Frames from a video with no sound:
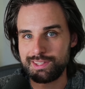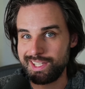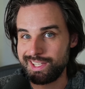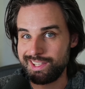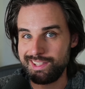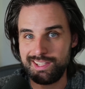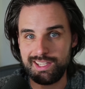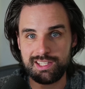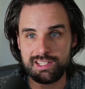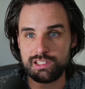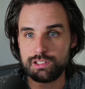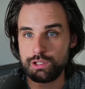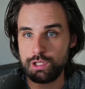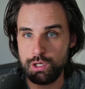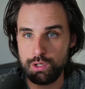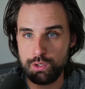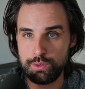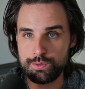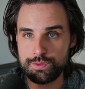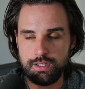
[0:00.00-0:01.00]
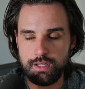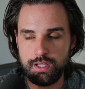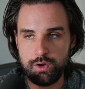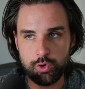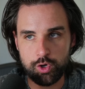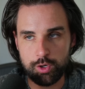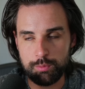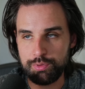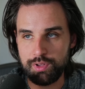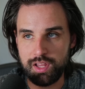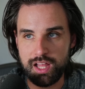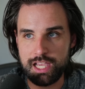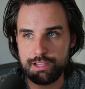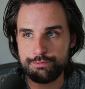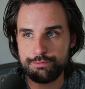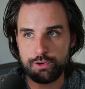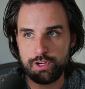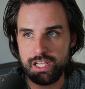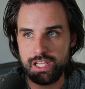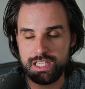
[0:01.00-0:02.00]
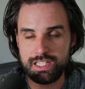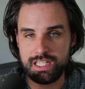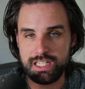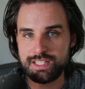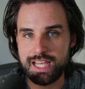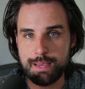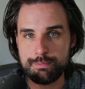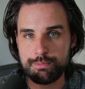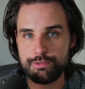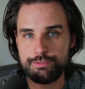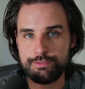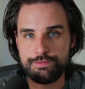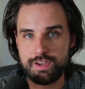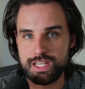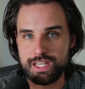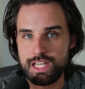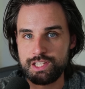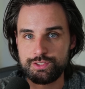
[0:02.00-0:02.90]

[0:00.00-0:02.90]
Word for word: like getting loans or applying for any type of financial